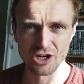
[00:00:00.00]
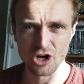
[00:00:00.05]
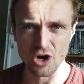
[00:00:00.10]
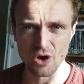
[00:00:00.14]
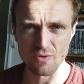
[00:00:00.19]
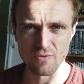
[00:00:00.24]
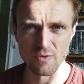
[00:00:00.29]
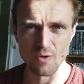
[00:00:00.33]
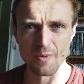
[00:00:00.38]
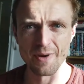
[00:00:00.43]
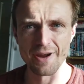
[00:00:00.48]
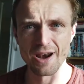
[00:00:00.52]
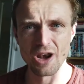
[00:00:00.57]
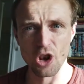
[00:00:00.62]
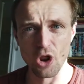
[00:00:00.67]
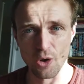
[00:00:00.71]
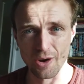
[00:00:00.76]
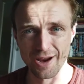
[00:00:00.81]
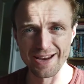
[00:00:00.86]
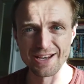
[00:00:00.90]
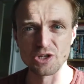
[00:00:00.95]
go for it,
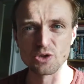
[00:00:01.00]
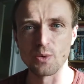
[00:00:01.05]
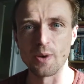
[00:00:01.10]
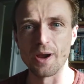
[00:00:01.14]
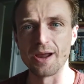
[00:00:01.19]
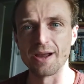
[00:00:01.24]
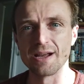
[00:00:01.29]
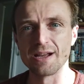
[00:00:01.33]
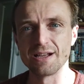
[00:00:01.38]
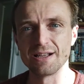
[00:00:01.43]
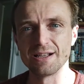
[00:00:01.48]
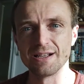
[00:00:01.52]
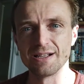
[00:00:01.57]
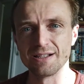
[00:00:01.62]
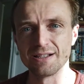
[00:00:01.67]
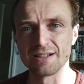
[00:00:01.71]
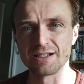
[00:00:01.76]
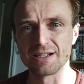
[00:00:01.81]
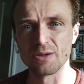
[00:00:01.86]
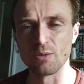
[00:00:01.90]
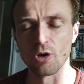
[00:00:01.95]
look into it,
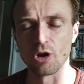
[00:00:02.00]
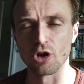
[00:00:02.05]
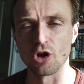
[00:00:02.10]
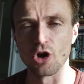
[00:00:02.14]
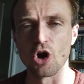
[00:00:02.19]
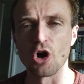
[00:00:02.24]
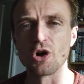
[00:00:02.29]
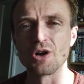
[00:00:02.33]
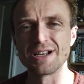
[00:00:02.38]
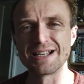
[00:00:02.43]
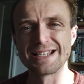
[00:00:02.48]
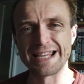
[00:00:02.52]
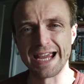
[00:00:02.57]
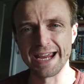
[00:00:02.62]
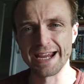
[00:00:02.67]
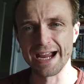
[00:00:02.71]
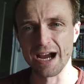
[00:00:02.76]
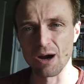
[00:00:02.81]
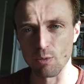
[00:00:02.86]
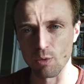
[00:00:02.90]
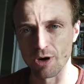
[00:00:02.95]
see what I've got,
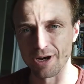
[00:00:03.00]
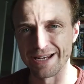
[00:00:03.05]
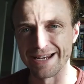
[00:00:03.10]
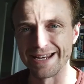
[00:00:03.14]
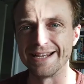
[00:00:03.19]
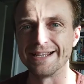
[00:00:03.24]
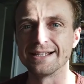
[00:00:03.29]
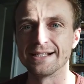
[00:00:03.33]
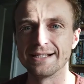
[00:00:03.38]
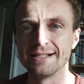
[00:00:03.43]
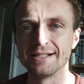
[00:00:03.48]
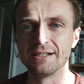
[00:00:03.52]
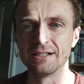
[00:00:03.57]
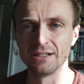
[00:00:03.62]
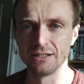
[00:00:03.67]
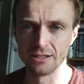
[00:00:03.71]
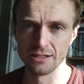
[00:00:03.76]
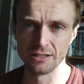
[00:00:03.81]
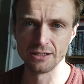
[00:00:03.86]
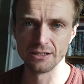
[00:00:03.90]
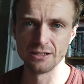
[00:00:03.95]
take out what I need,
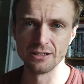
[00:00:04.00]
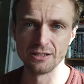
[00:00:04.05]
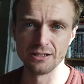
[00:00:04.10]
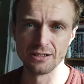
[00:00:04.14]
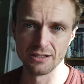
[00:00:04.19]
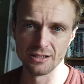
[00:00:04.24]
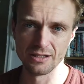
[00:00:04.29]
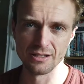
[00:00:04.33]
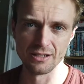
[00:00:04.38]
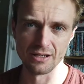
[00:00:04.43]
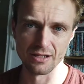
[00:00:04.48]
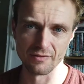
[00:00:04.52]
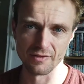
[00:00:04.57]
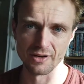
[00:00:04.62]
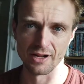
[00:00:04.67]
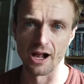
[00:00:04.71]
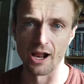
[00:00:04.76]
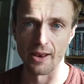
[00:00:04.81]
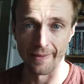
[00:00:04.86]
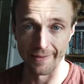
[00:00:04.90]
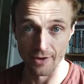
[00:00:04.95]
and
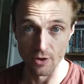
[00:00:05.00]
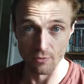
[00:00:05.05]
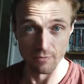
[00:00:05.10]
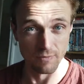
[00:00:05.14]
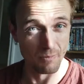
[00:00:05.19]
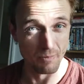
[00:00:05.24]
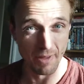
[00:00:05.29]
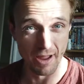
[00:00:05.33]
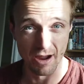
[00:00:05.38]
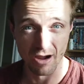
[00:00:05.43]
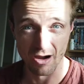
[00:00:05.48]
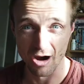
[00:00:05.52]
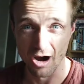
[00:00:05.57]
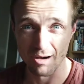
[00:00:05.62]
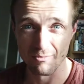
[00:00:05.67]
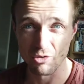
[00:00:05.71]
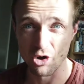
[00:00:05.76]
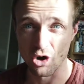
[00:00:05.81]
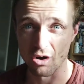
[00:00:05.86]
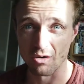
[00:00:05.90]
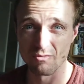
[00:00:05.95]
everything like that, then go from there.
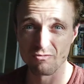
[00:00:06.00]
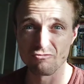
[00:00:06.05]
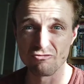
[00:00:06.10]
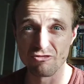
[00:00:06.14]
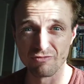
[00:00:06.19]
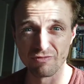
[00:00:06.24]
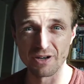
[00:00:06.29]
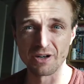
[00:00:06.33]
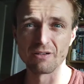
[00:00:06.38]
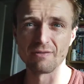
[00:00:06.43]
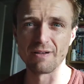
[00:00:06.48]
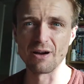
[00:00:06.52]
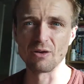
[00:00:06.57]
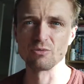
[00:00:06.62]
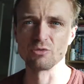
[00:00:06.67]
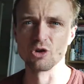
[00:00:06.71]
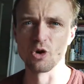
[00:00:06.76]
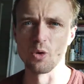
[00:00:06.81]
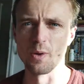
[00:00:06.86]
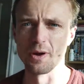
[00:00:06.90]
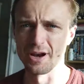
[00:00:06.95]
I'm not running
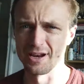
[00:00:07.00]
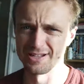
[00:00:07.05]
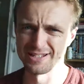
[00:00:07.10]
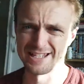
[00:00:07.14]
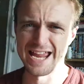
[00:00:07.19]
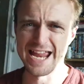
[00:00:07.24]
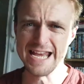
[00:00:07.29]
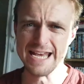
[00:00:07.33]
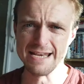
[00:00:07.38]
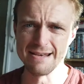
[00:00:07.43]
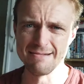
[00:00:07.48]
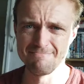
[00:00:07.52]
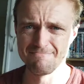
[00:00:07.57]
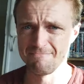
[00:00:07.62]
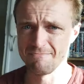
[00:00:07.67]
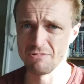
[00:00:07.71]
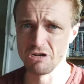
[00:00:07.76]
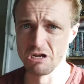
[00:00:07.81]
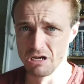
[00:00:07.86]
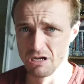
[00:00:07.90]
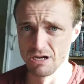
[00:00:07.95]
around going, tin,
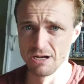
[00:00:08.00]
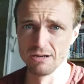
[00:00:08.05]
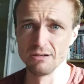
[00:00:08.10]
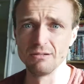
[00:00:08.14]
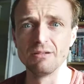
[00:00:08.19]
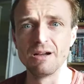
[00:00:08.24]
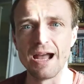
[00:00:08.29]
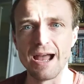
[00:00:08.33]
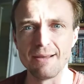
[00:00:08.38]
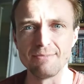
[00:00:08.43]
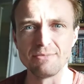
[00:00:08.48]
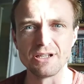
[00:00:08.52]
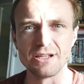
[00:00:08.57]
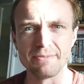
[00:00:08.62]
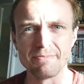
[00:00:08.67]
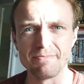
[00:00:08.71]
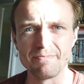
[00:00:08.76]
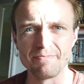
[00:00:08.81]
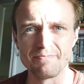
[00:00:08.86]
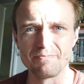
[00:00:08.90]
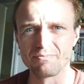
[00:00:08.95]

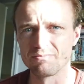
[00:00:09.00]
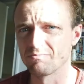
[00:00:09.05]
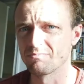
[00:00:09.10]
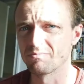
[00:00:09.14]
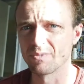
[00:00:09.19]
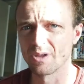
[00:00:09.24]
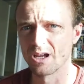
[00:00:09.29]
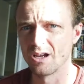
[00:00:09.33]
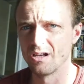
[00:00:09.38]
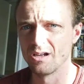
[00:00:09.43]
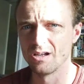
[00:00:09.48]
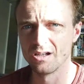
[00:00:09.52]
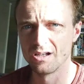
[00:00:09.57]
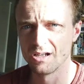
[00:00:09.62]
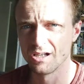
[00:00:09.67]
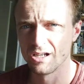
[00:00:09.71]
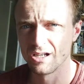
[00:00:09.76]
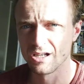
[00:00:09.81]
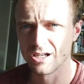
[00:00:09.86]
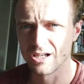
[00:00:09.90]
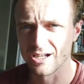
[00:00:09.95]
empty.
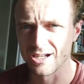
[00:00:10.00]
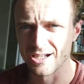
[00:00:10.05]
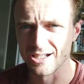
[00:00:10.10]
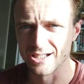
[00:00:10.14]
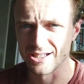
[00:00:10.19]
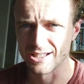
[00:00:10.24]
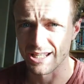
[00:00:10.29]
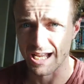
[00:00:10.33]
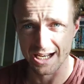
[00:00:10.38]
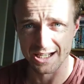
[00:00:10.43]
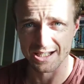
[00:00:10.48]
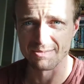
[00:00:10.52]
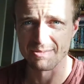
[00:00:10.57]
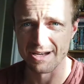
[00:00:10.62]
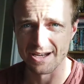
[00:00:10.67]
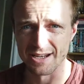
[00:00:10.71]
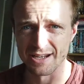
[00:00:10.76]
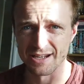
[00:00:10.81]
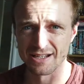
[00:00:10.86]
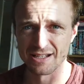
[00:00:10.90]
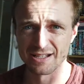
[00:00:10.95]
Because that to
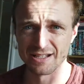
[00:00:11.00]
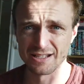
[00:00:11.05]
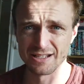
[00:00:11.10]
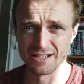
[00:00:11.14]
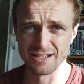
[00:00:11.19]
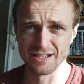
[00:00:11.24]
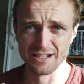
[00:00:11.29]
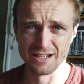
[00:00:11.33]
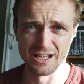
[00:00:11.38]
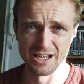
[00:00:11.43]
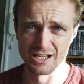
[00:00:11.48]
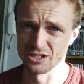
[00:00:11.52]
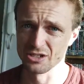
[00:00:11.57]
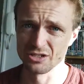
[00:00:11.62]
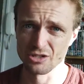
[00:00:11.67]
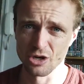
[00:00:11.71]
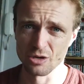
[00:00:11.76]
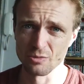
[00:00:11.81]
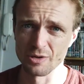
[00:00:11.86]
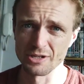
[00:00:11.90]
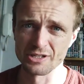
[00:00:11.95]
me is
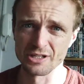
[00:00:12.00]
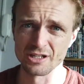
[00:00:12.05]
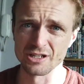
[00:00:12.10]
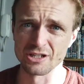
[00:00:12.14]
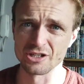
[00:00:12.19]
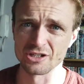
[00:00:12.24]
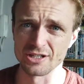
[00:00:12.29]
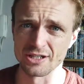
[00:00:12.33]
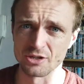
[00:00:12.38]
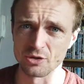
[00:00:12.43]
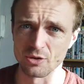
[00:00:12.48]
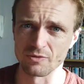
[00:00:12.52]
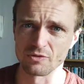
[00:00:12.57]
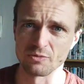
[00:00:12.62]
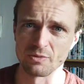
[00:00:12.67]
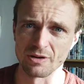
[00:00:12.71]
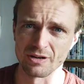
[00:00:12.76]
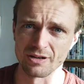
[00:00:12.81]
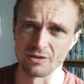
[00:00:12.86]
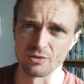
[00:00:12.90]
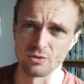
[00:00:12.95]
time wasting, because then you have to
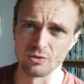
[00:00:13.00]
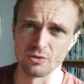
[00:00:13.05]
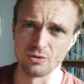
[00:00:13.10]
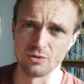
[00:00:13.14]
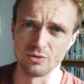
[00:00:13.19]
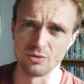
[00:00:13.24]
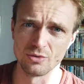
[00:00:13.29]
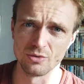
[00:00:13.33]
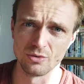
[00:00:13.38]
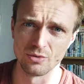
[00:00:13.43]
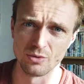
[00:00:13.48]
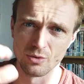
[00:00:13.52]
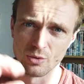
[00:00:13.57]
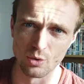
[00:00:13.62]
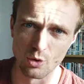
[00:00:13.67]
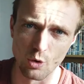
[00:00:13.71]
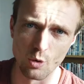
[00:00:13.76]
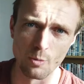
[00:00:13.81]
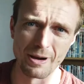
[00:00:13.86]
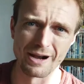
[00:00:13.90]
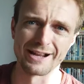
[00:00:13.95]
put it
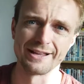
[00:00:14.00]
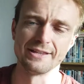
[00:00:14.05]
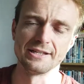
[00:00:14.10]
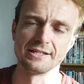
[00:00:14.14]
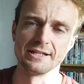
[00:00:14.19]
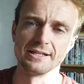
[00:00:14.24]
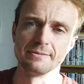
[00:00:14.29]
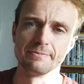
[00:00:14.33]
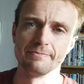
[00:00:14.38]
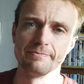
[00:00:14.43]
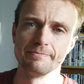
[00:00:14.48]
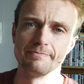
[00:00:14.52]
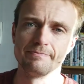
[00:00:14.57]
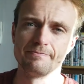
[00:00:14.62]
all back in the tin.